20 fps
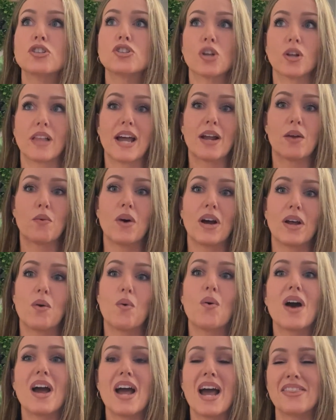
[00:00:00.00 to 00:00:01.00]
So like
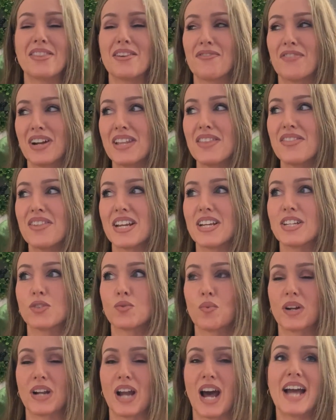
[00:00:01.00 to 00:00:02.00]
and the funny thing
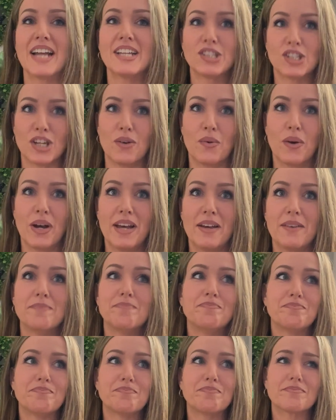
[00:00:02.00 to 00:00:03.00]
is when I do it,